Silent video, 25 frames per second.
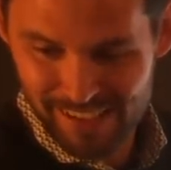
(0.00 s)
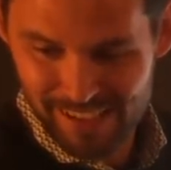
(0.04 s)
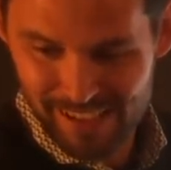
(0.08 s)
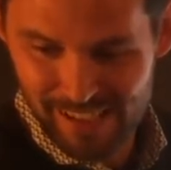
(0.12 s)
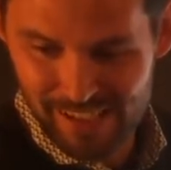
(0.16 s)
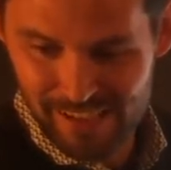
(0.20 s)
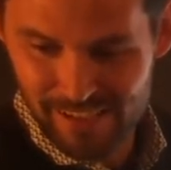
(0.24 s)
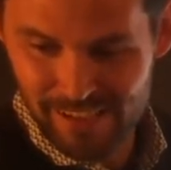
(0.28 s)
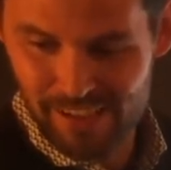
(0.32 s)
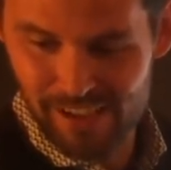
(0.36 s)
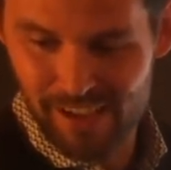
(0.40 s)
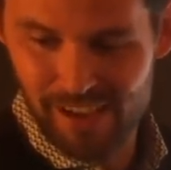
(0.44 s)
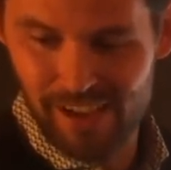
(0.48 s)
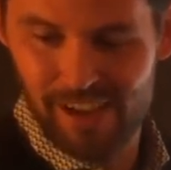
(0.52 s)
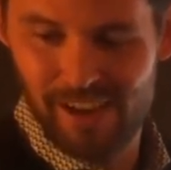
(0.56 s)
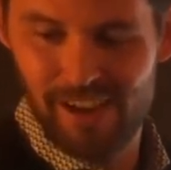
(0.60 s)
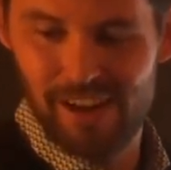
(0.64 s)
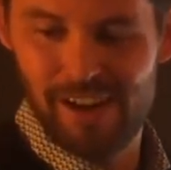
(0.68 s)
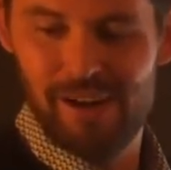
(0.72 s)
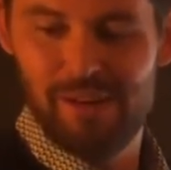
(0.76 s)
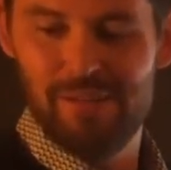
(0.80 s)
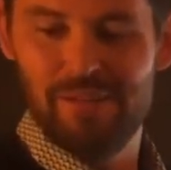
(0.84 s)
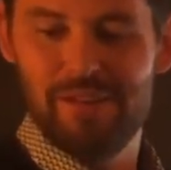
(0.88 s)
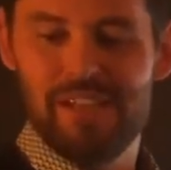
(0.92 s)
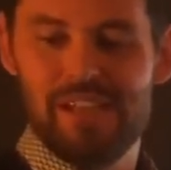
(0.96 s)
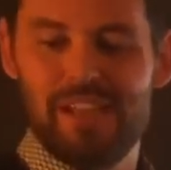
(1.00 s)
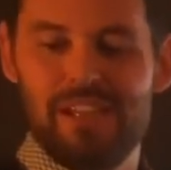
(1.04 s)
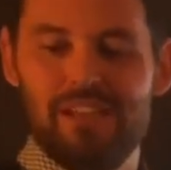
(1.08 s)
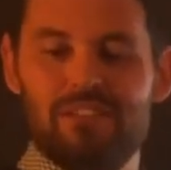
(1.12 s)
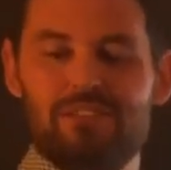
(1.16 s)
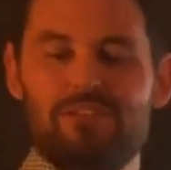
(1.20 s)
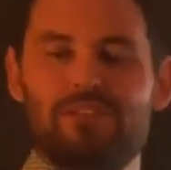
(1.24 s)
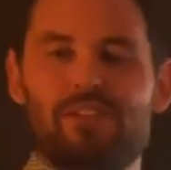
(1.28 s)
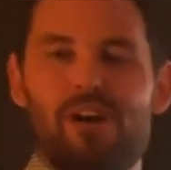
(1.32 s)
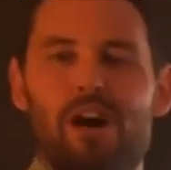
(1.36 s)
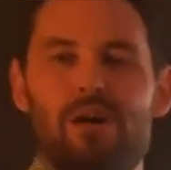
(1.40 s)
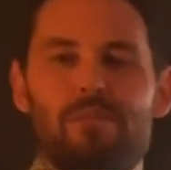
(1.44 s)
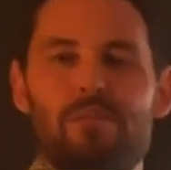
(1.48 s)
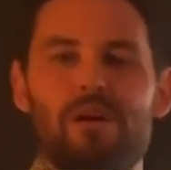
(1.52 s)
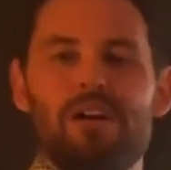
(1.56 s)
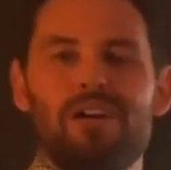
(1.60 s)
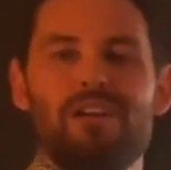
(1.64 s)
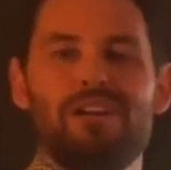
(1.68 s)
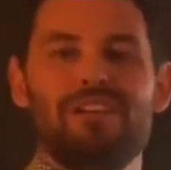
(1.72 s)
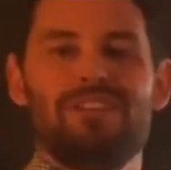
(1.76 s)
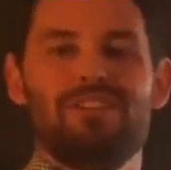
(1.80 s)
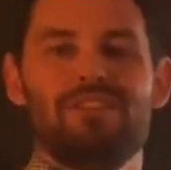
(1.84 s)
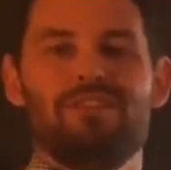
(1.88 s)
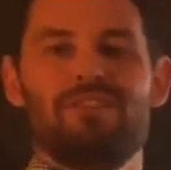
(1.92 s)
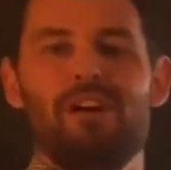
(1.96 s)
in pharma.
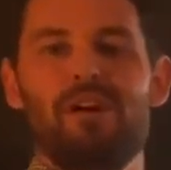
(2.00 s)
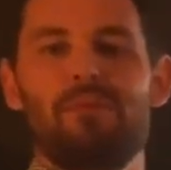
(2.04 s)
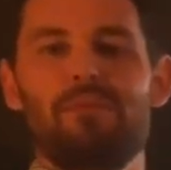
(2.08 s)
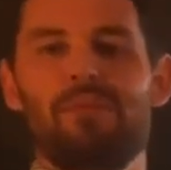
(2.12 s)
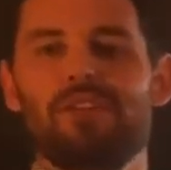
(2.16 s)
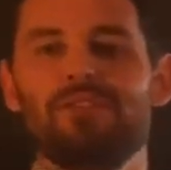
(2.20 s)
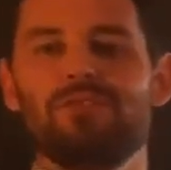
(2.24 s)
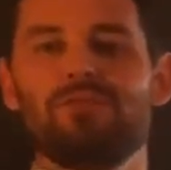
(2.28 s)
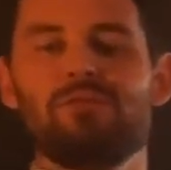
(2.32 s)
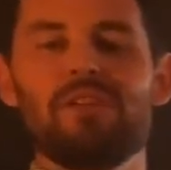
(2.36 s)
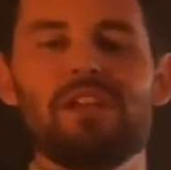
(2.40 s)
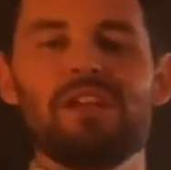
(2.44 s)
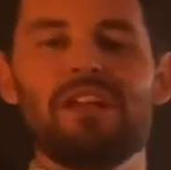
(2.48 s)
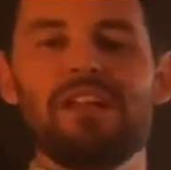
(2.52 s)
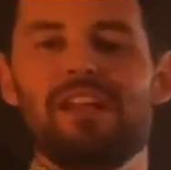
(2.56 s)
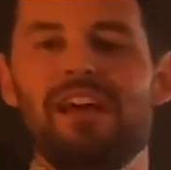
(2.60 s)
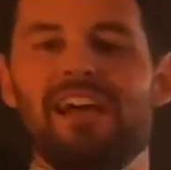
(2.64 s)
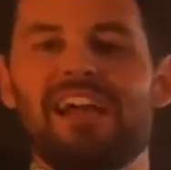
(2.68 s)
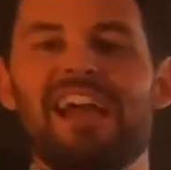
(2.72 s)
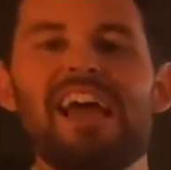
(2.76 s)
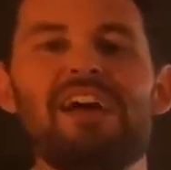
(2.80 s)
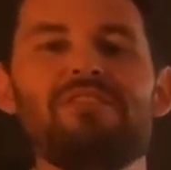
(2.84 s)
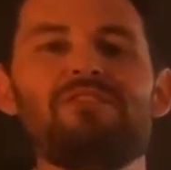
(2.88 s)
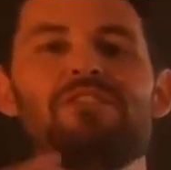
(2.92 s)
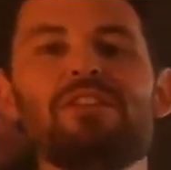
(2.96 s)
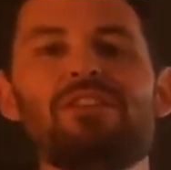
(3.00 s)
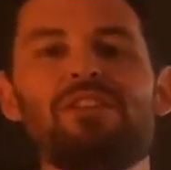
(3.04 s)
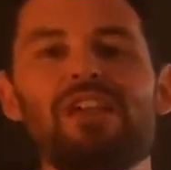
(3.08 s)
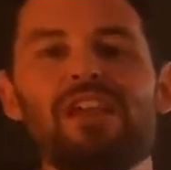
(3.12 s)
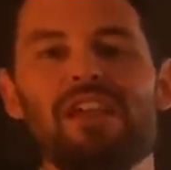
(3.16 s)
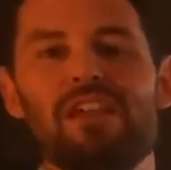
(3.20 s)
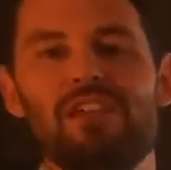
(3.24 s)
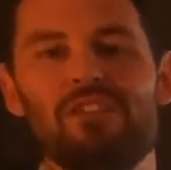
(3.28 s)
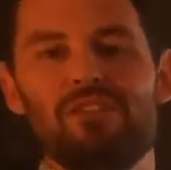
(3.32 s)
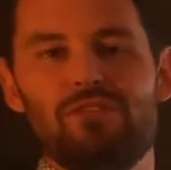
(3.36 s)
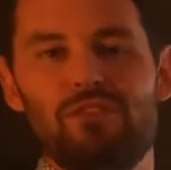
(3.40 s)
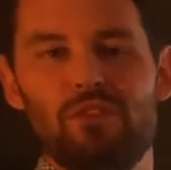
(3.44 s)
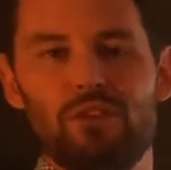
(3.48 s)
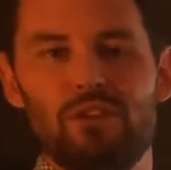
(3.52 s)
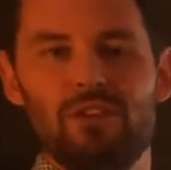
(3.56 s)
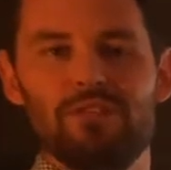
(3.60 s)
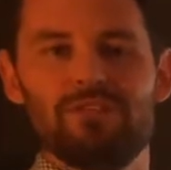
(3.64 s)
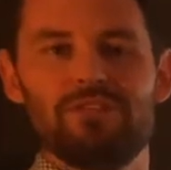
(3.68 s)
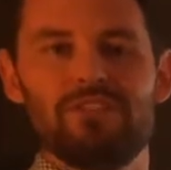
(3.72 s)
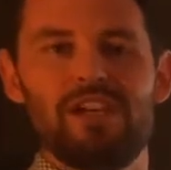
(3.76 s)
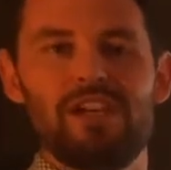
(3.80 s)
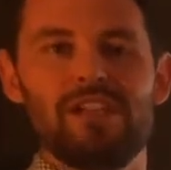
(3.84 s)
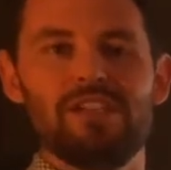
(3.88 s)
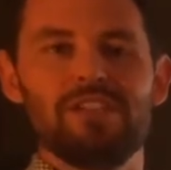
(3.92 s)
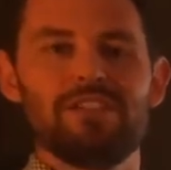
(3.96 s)
Pharma is really like everything is full
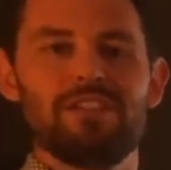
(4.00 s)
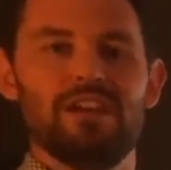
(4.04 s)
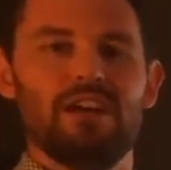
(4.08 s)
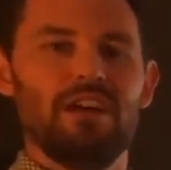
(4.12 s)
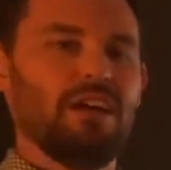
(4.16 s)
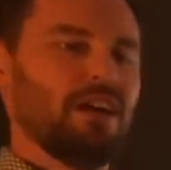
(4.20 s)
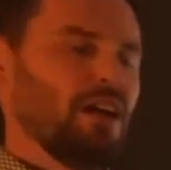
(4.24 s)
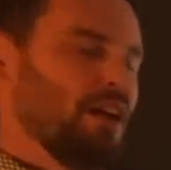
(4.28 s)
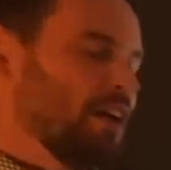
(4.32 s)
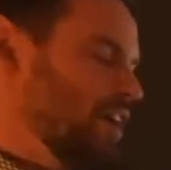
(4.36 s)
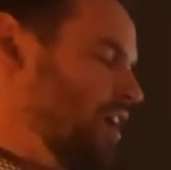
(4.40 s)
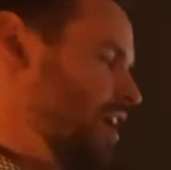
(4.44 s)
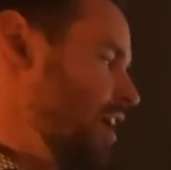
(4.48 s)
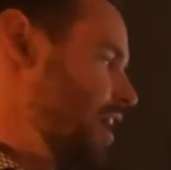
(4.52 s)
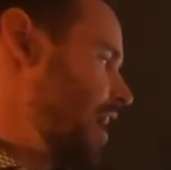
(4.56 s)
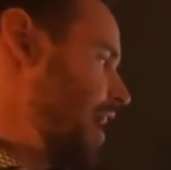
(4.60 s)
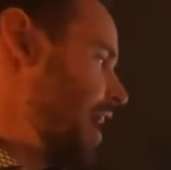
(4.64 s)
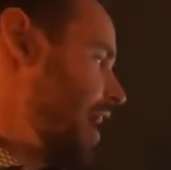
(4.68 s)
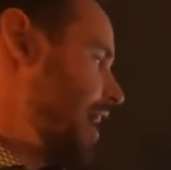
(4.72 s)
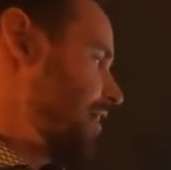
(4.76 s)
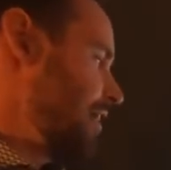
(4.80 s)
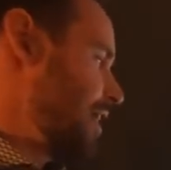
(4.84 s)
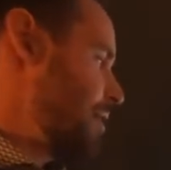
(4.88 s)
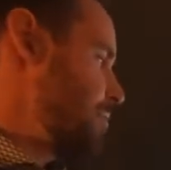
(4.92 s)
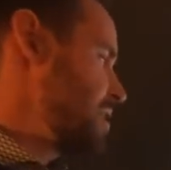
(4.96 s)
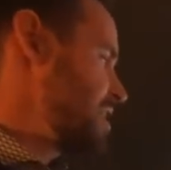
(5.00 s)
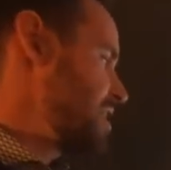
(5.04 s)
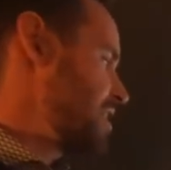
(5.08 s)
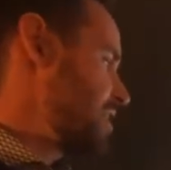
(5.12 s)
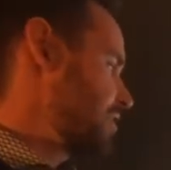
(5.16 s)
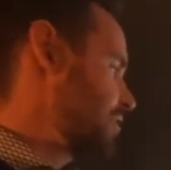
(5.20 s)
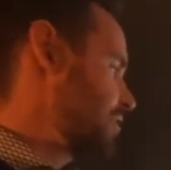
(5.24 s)
of data. And I mean